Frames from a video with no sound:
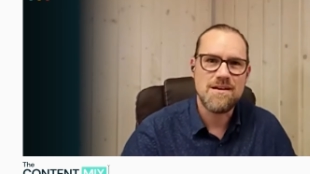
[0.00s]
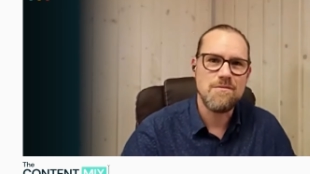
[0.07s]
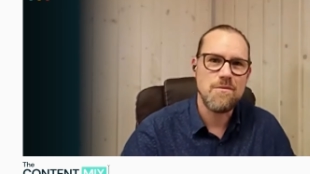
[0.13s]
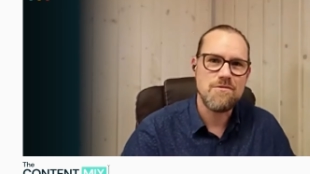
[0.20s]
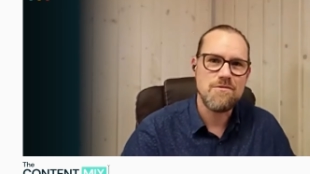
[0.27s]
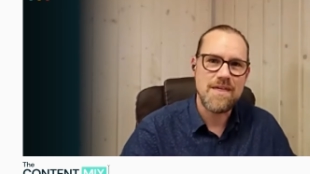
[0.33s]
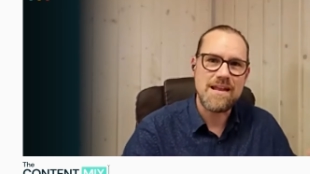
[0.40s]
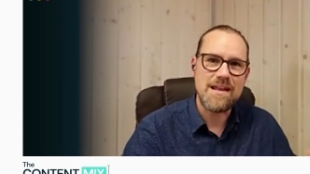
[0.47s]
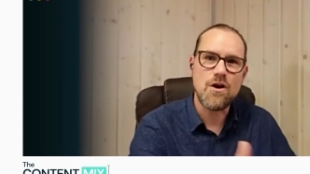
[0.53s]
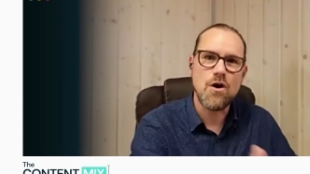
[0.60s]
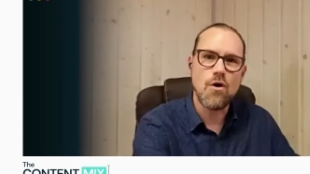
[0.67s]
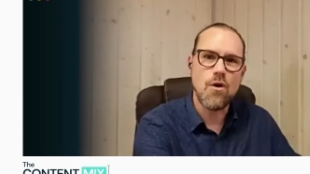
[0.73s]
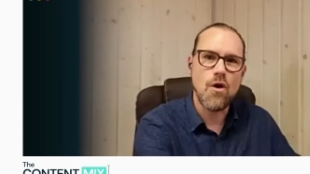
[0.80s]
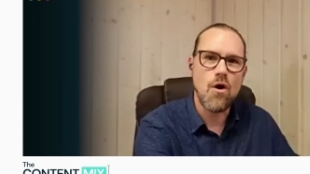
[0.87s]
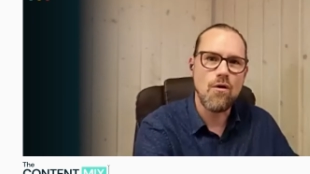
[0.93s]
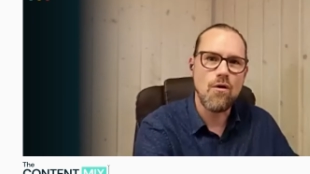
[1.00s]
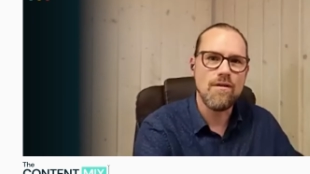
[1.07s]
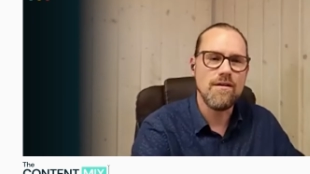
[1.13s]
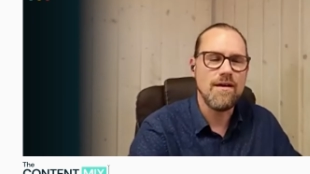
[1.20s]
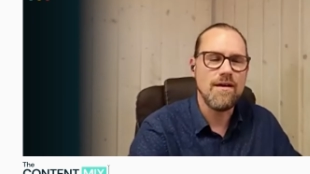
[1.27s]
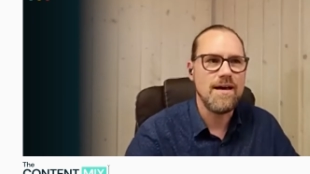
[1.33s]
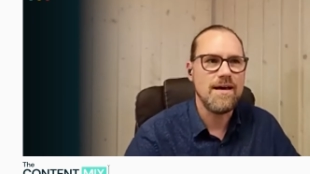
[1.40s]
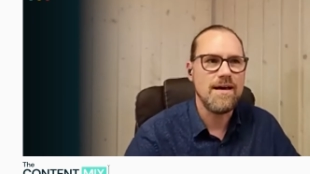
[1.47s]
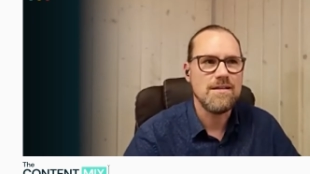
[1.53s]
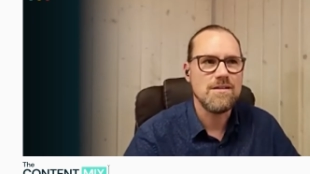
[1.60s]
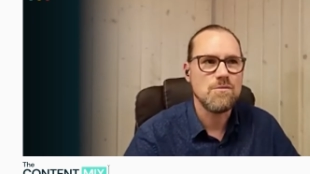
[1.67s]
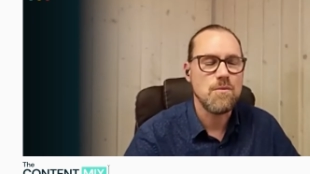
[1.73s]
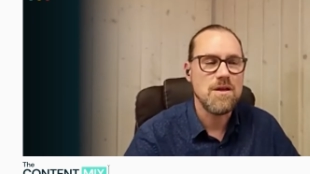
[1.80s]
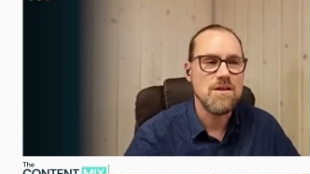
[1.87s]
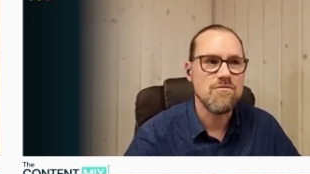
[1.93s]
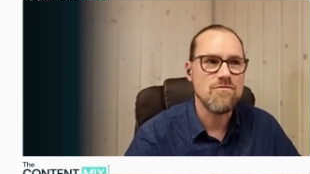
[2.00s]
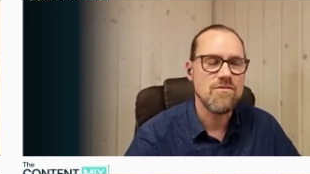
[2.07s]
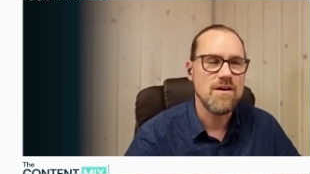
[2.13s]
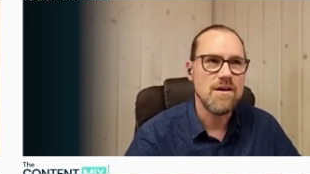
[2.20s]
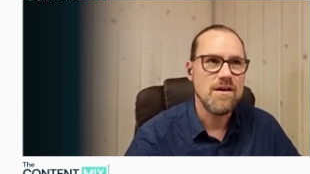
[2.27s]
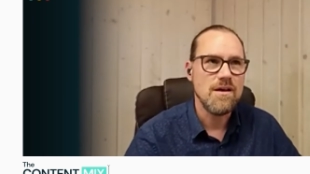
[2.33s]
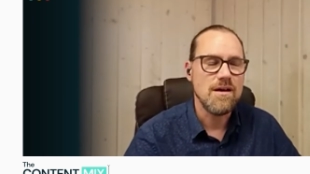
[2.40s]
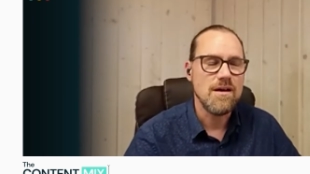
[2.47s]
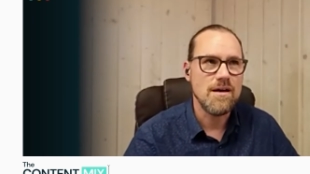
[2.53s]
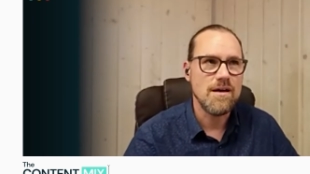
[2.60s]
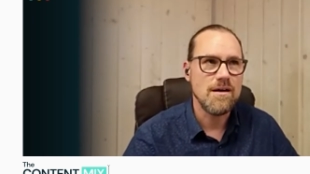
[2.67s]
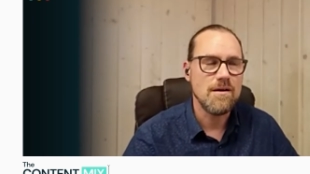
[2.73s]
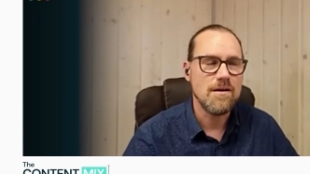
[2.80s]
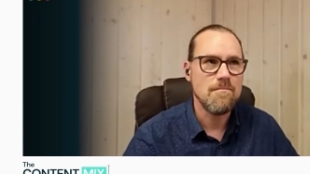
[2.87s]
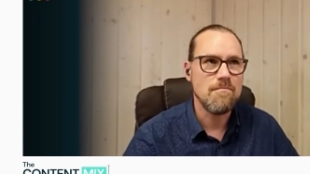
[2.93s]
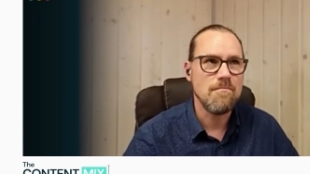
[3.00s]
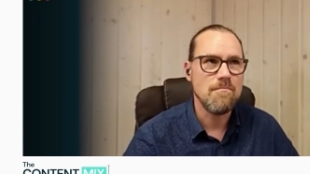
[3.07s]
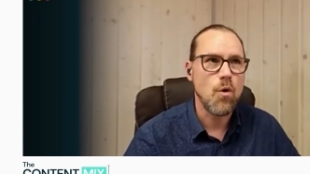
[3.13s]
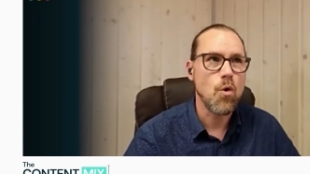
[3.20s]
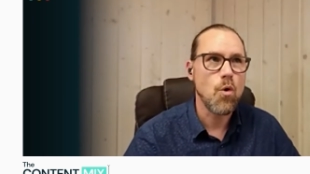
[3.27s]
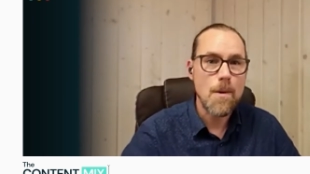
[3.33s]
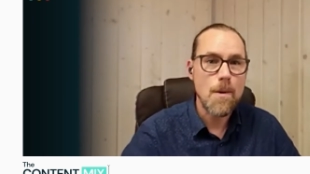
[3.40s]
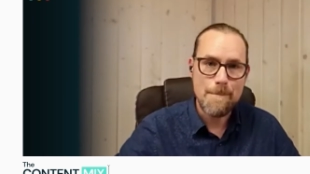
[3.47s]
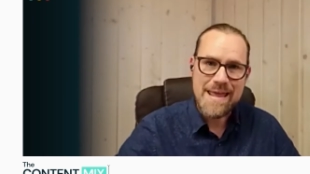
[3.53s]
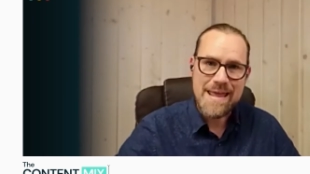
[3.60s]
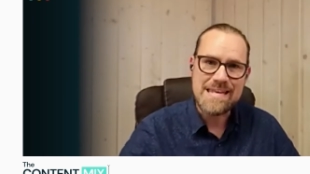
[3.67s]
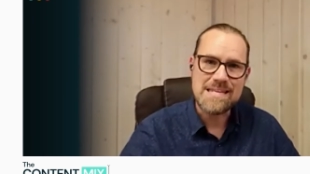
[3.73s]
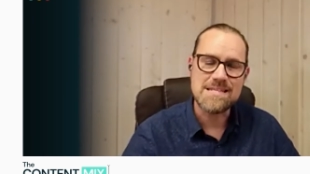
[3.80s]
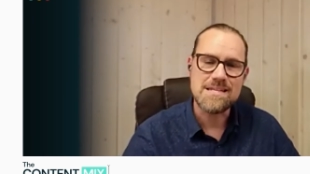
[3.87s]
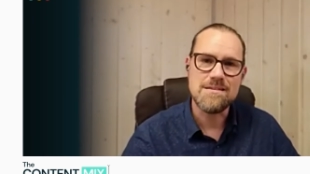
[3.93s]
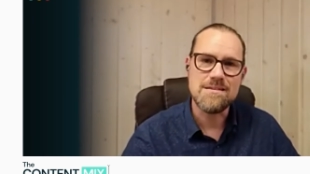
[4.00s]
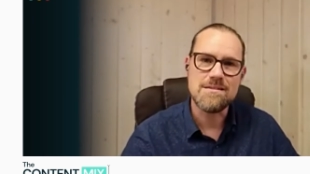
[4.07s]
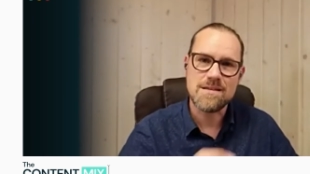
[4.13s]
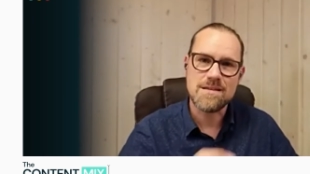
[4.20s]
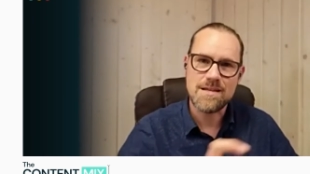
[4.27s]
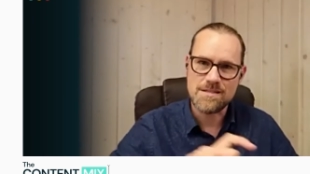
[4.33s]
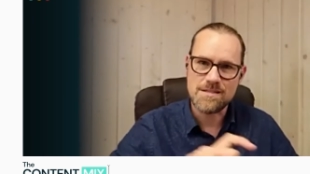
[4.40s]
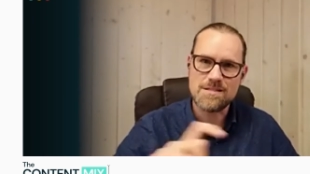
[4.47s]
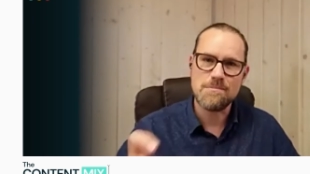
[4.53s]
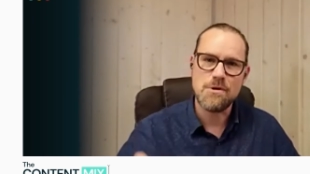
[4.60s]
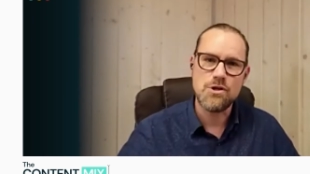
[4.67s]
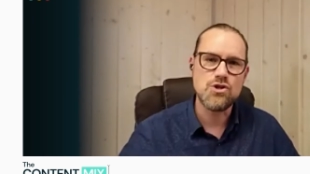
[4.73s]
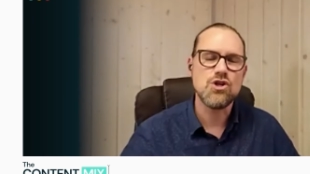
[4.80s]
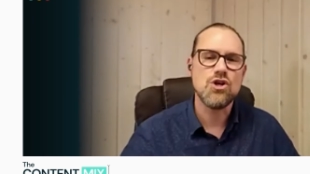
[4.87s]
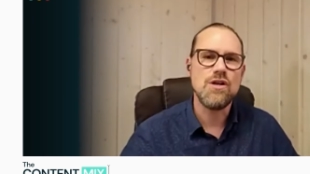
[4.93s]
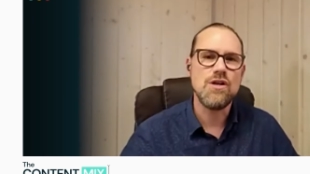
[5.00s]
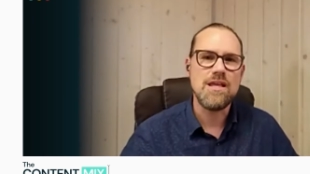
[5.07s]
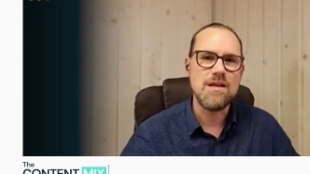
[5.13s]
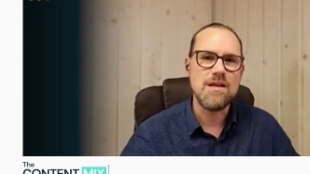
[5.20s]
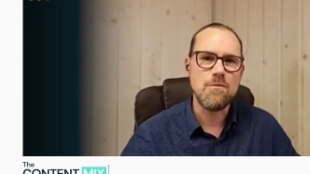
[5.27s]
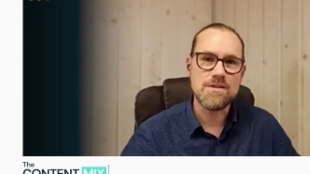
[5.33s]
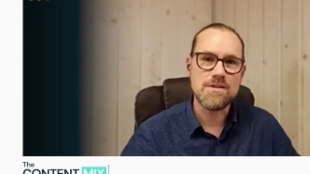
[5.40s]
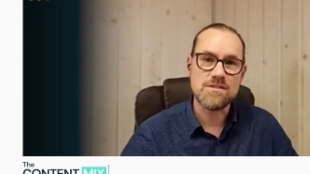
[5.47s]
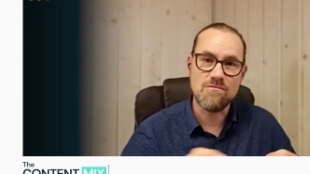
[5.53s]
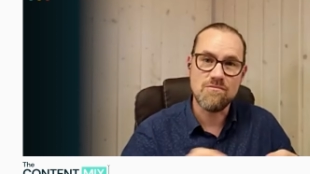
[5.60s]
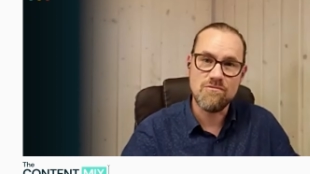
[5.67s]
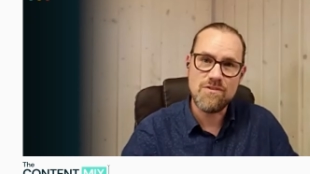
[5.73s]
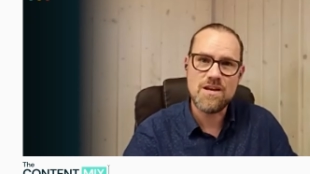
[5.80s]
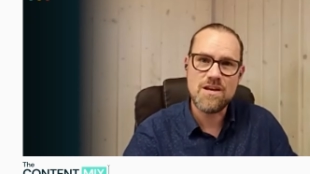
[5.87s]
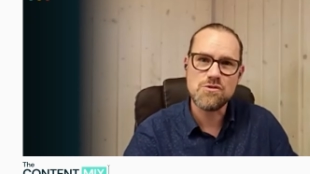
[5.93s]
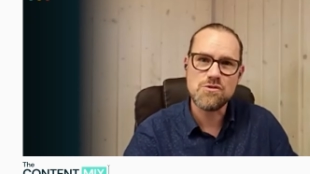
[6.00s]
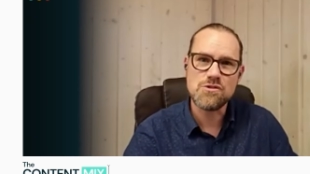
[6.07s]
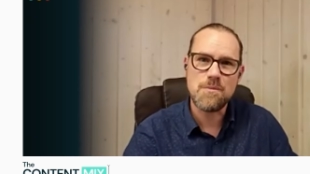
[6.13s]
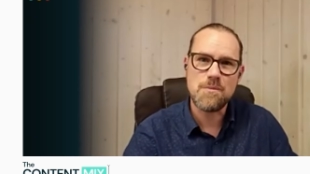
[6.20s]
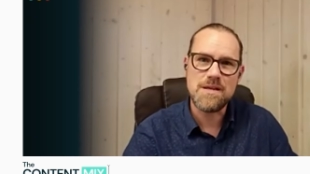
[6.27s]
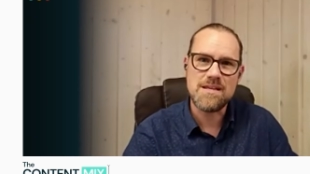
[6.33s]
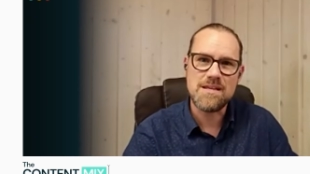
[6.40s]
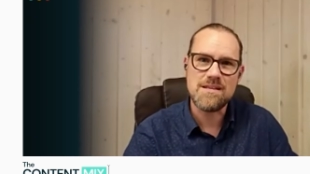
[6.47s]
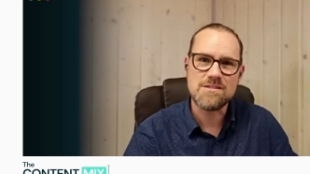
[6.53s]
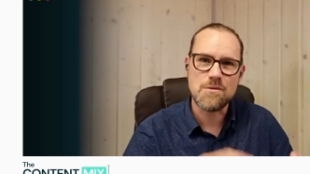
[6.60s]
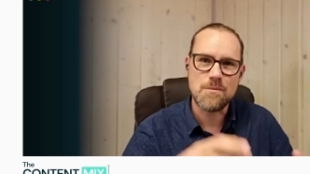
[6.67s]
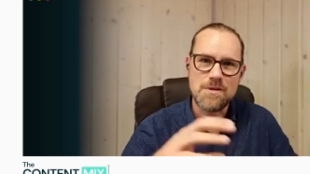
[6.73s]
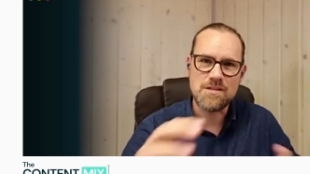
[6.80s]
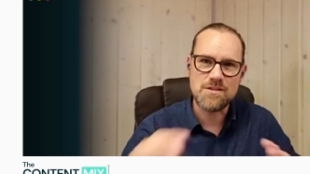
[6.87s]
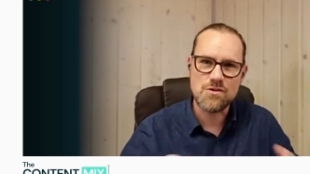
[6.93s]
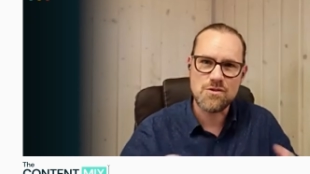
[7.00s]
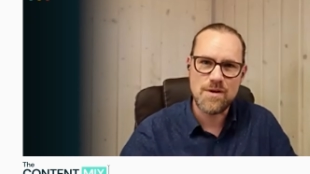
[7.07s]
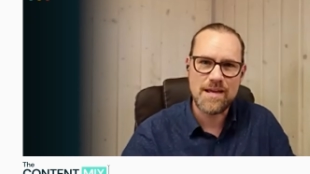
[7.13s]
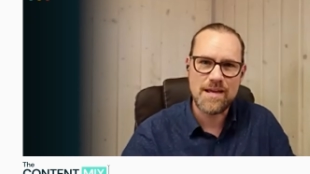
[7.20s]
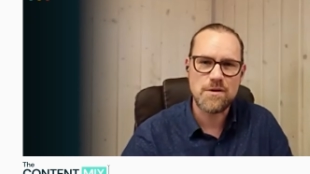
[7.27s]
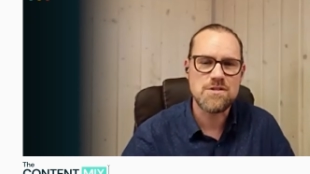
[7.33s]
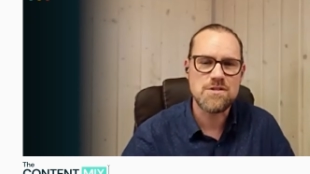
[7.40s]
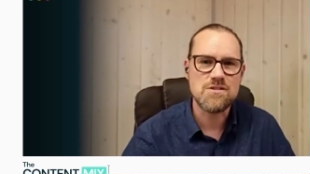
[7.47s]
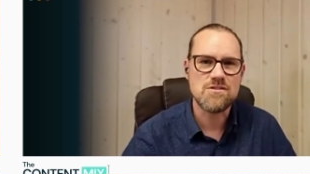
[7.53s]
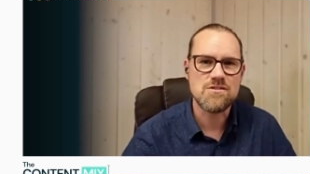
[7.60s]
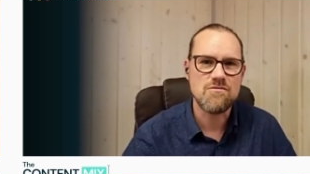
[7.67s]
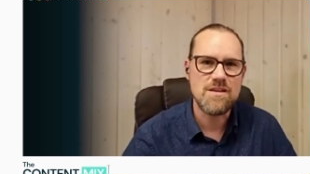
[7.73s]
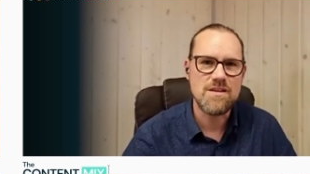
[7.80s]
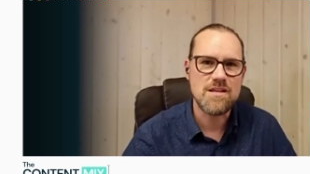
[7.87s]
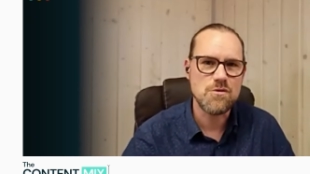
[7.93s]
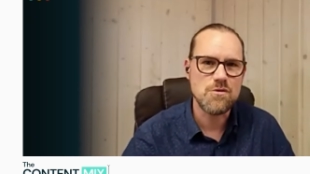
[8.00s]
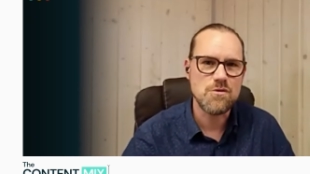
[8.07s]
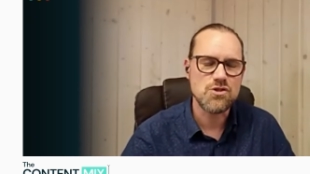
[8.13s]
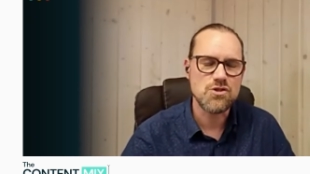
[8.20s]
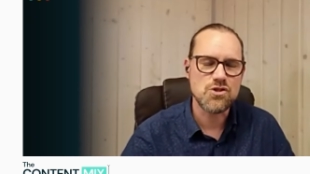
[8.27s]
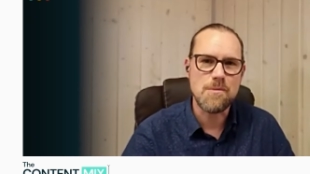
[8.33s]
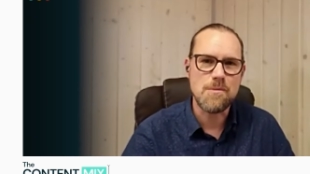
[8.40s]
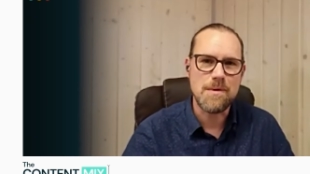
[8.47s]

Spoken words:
We've then gone on and we've augmented the customer journey with some videos that we did. So we did 2 languages of videos in German and